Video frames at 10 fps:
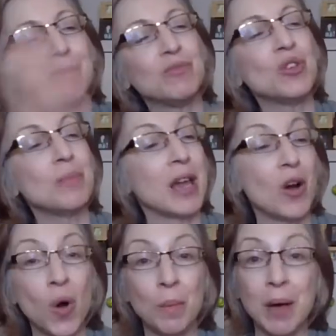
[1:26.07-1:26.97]
You can make a
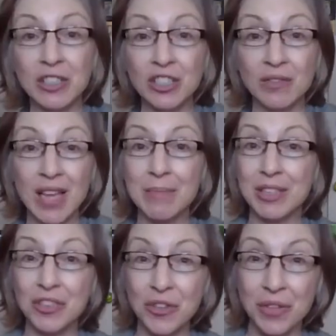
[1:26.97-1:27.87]
whole bunch of them and
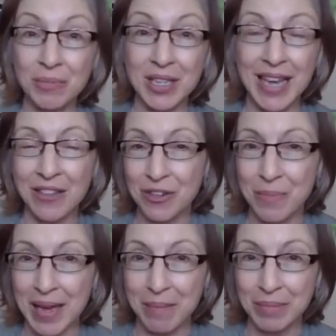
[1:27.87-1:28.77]
sew them together and
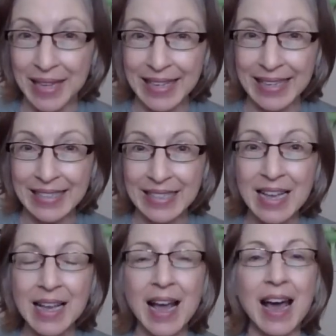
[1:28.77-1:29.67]
make a blanket.
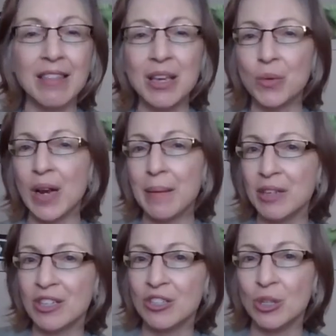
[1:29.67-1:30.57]
I think what I'm
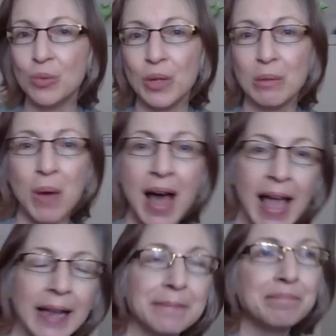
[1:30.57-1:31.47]
going to do with
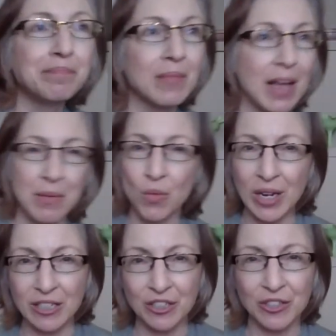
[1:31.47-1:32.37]
mine, I've been
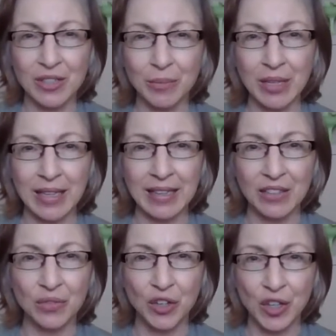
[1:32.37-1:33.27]
wanting to do something like
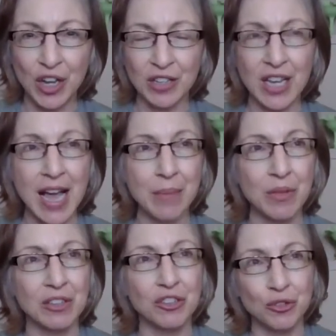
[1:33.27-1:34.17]
this for a long time
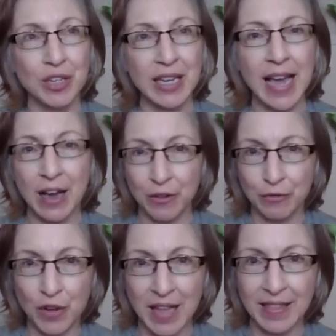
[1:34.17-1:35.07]
with a tree out
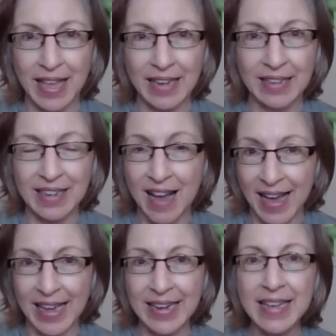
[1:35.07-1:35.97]
front that
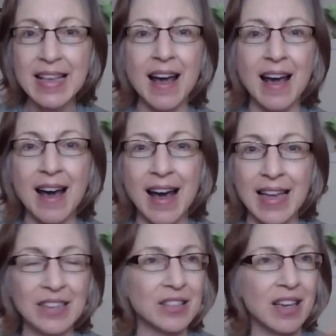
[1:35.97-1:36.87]
died,
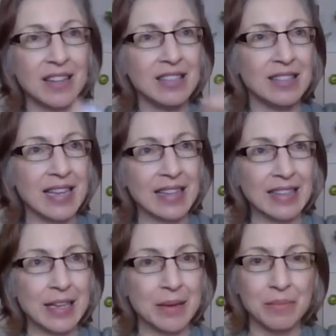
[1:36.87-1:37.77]
and it's got these dead
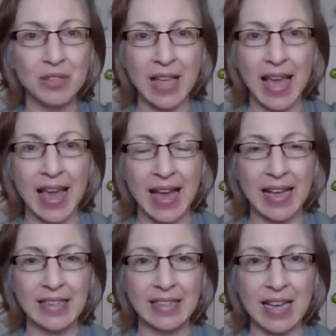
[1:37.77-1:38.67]
limbs,
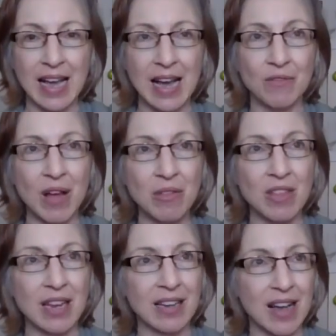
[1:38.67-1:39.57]
and rather
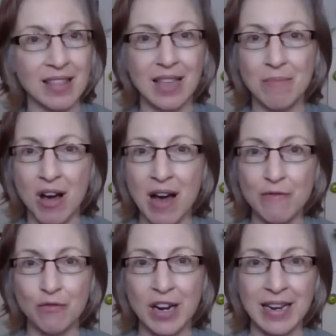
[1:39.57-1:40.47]
than cut them
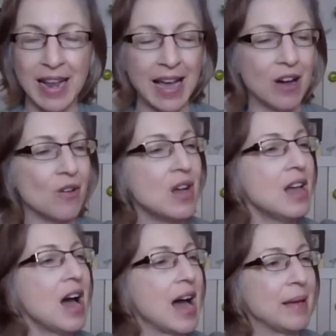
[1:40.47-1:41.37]
off right now,
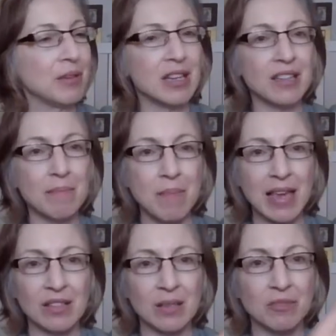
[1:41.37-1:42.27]
I'm going to
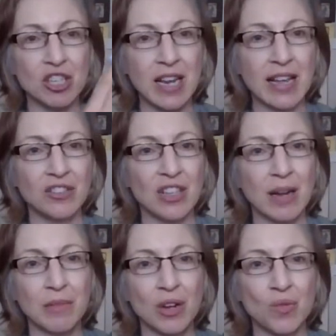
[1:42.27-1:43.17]
make some chains and
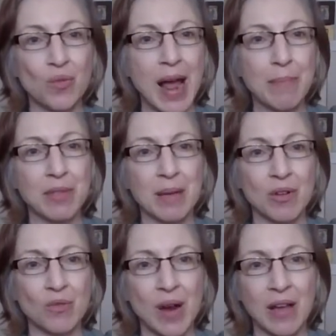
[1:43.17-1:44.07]
I'm going to wrap them
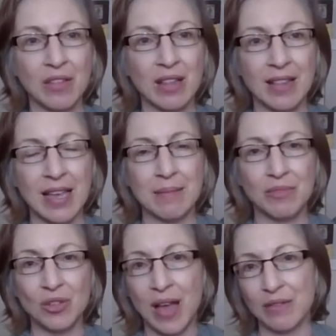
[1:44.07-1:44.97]
around the
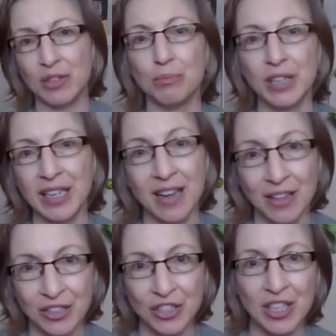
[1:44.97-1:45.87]
limbs so I have some pretty
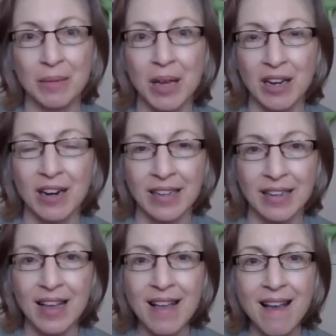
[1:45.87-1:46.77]
colors in my
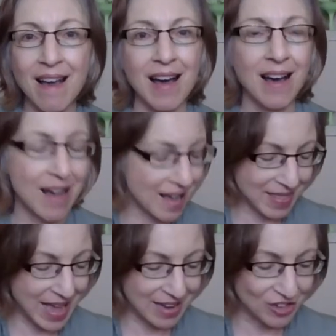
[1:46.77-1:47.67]
garden on
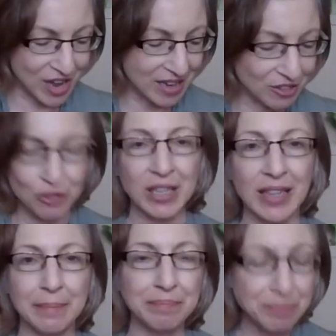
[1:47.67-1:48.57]
that dead tree limb.